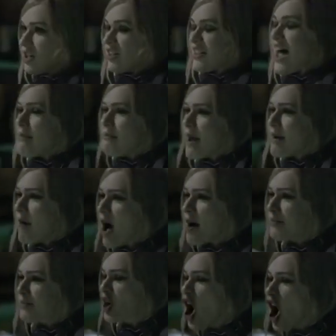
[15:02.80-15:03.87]
Let my
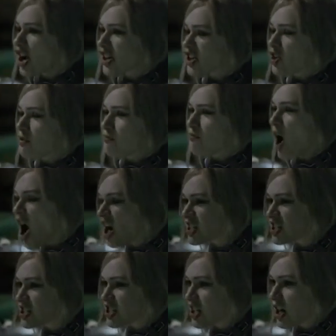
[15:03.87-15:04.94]
mom cough, you
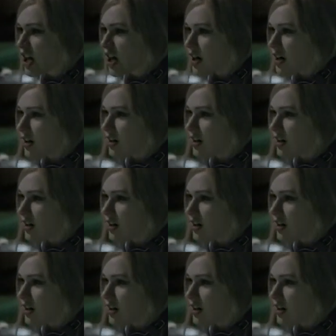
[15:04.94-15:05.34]
monster!